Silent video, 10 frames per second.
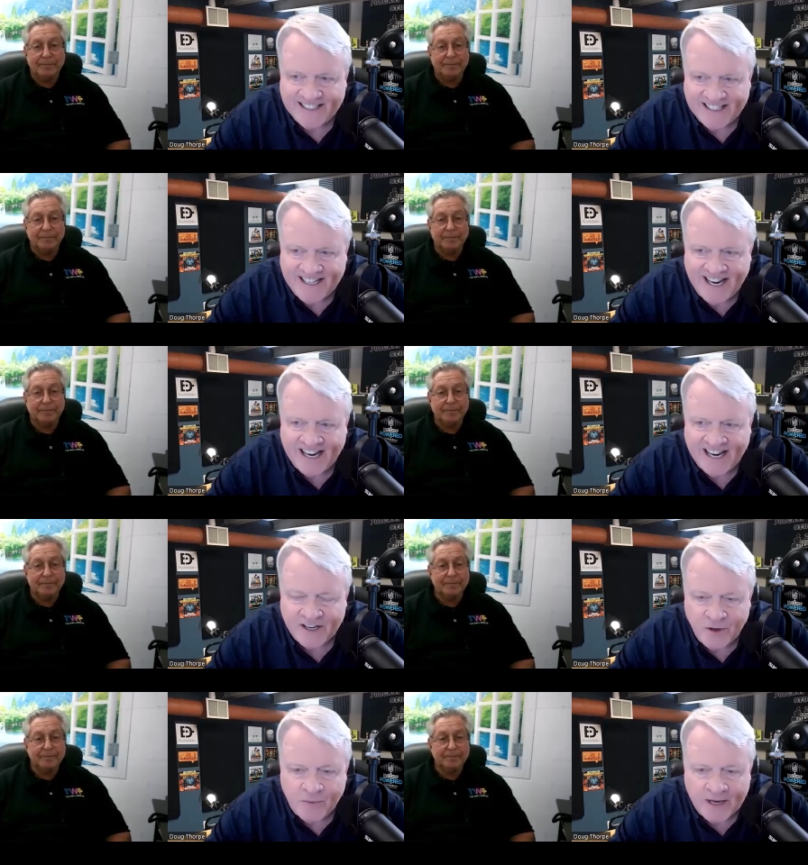Speaker 1: Yeah,
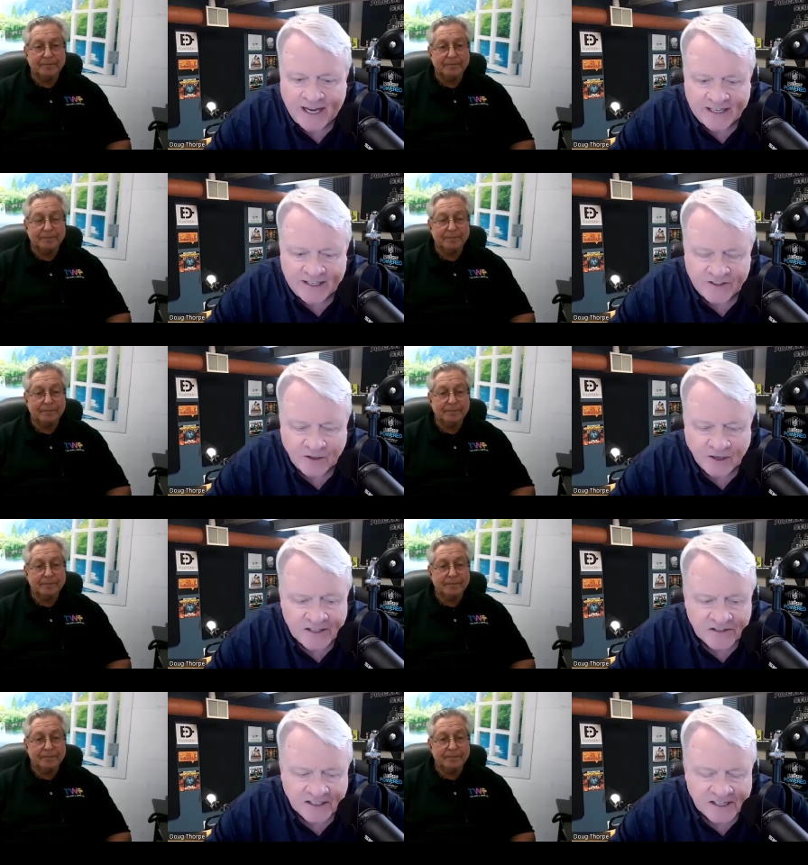you bet. So
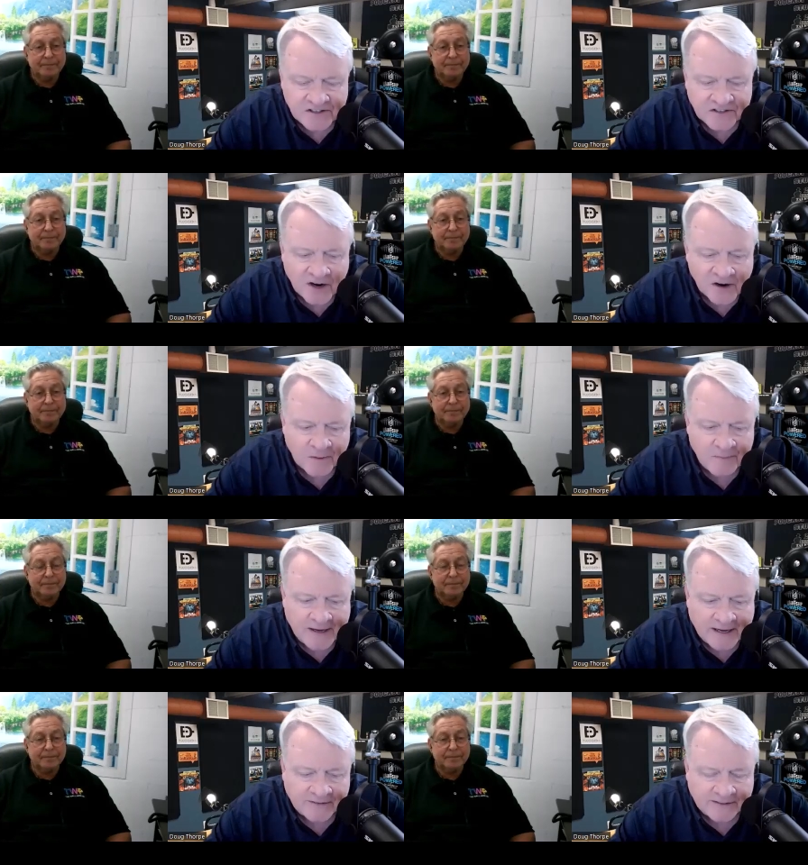let's let's talk
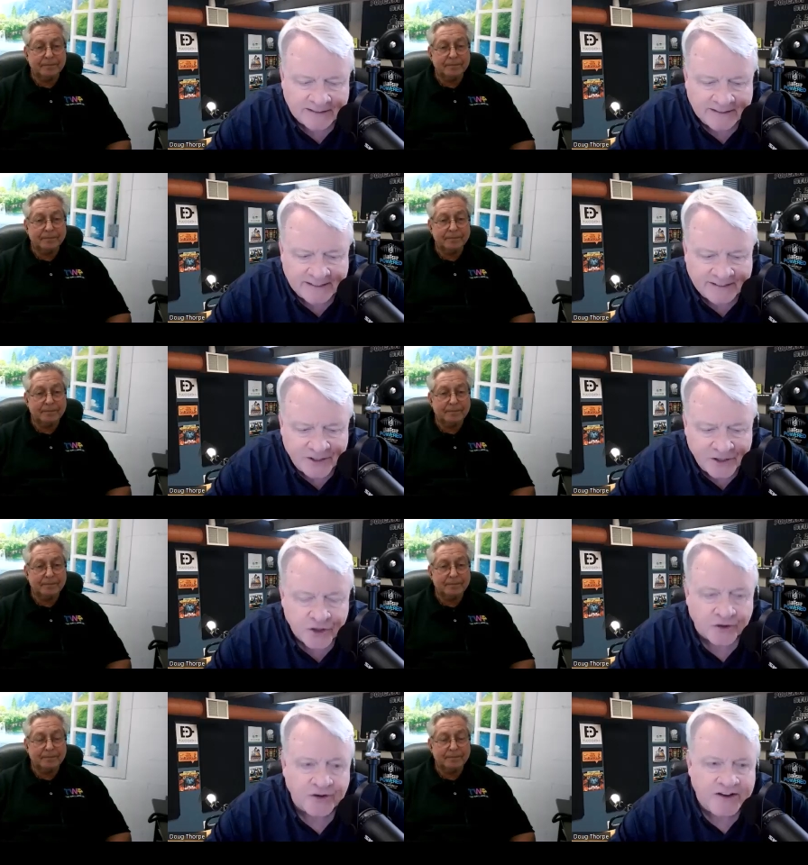about uh, the
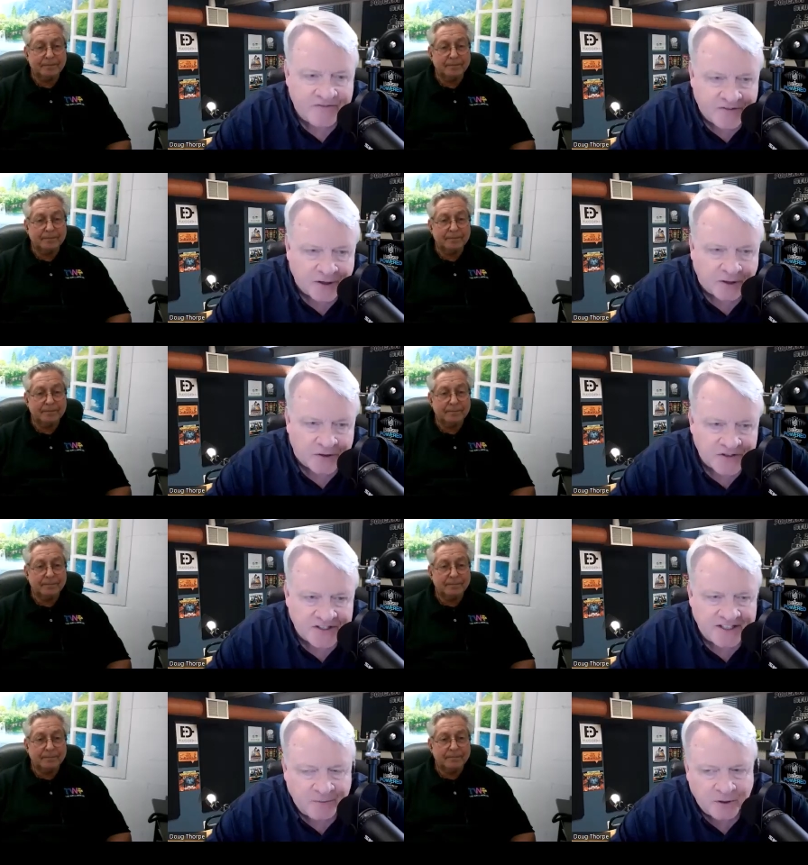journey
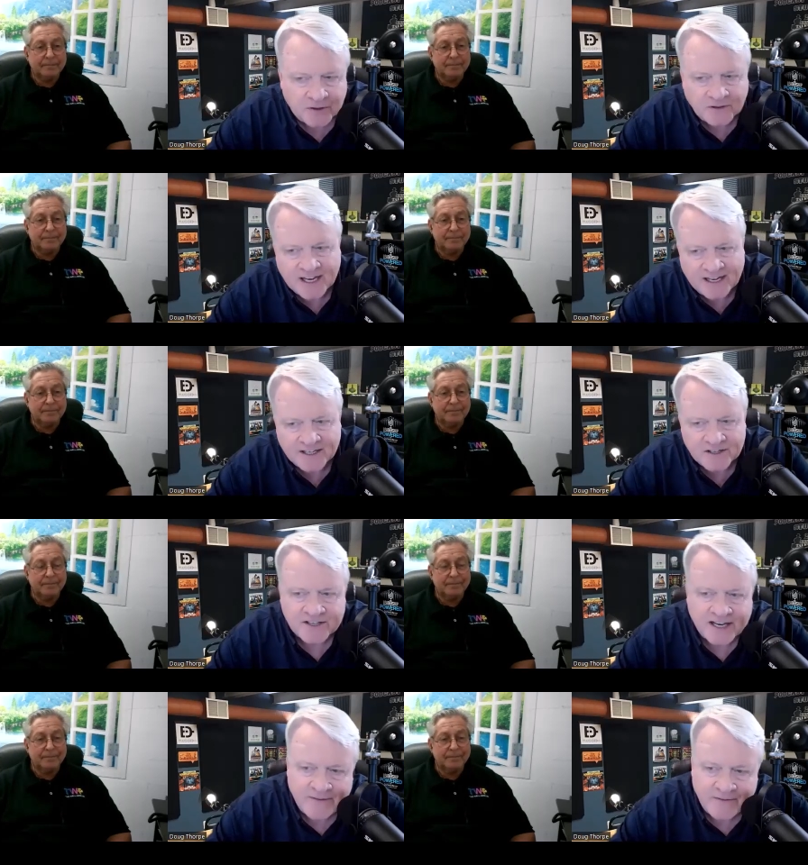first, and we'll kind of
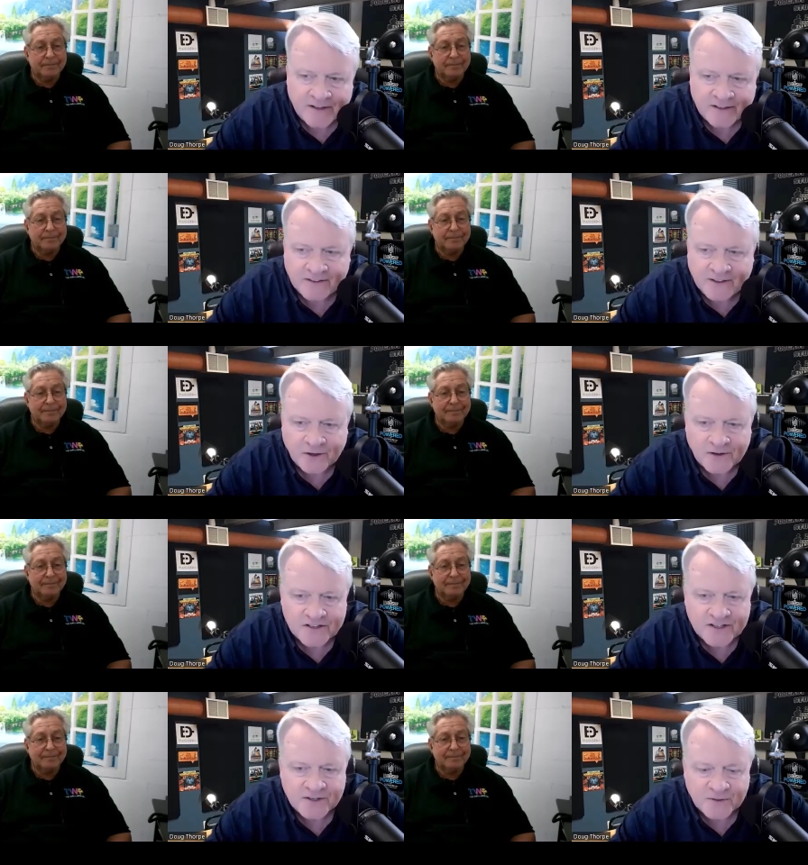save the
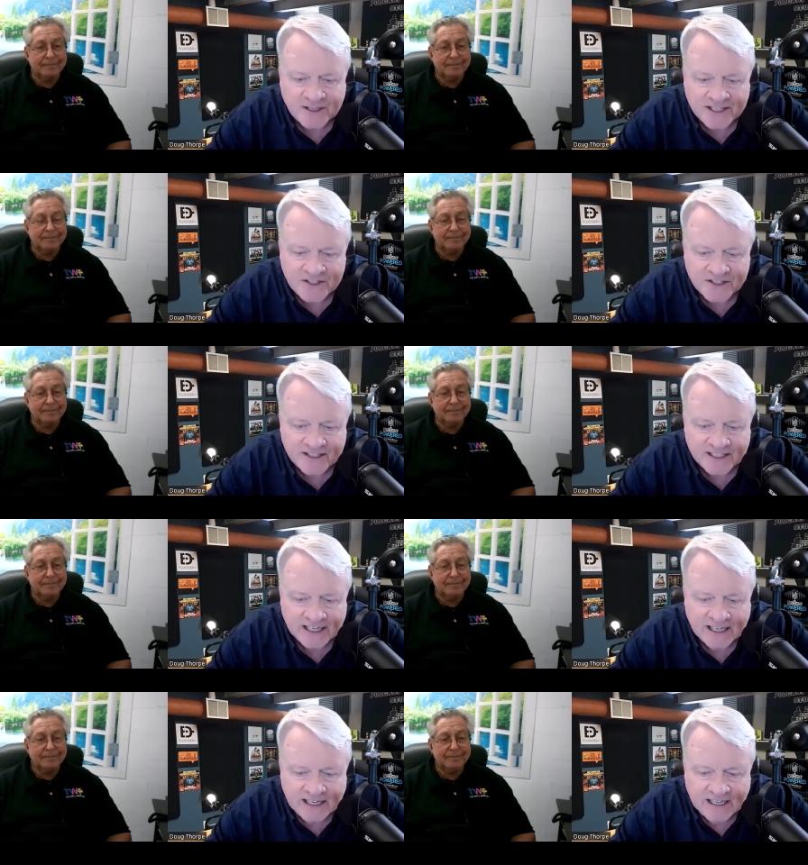current situation.
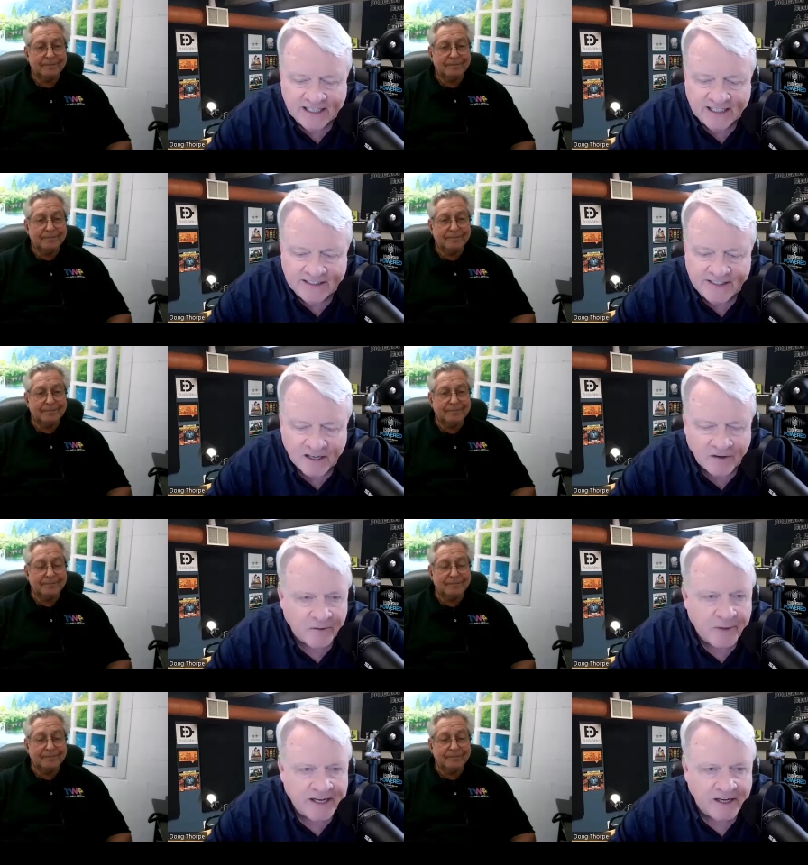Tell
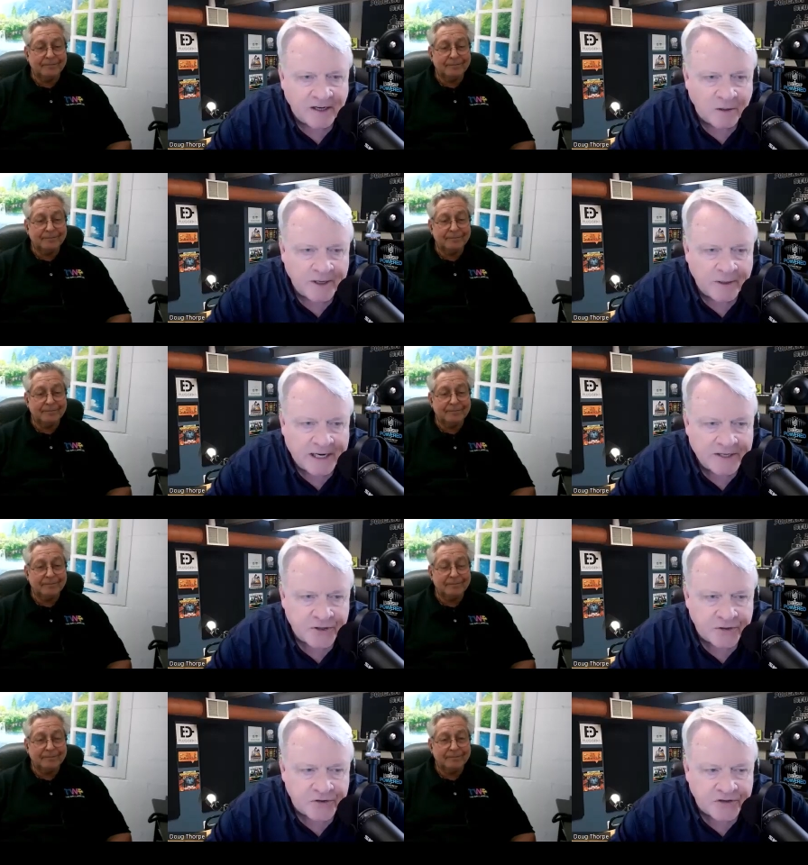everybody a little bit
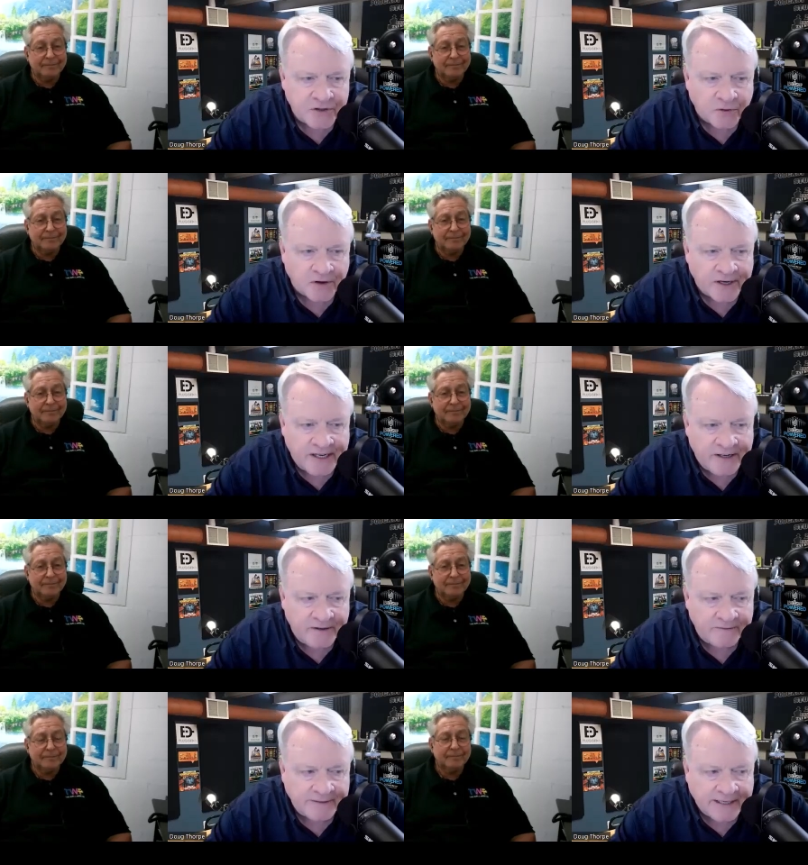about your
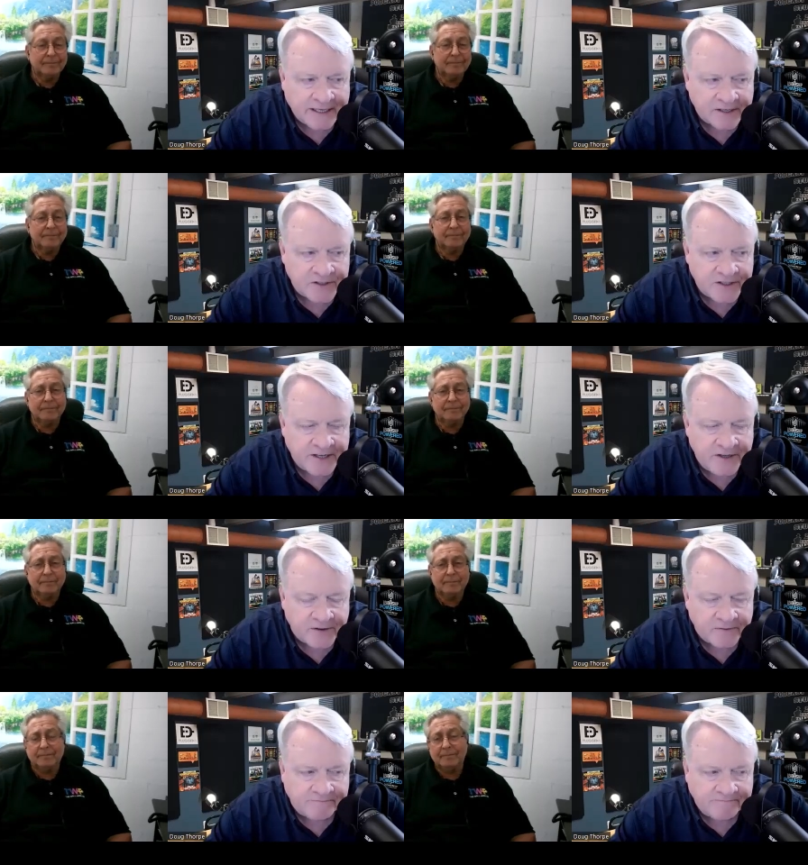story. Like I said,
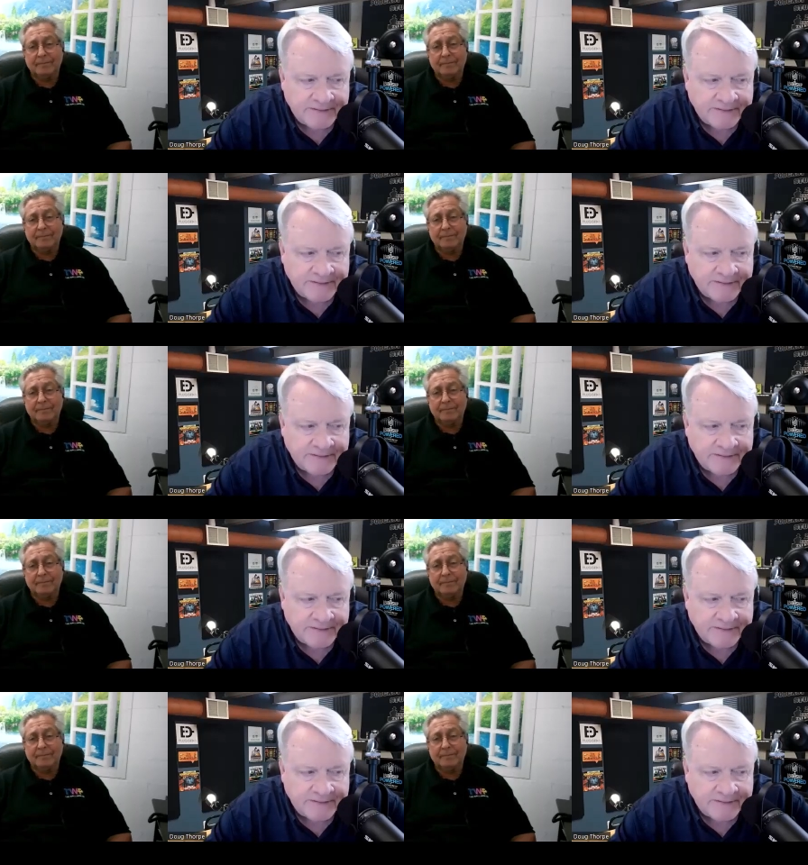you're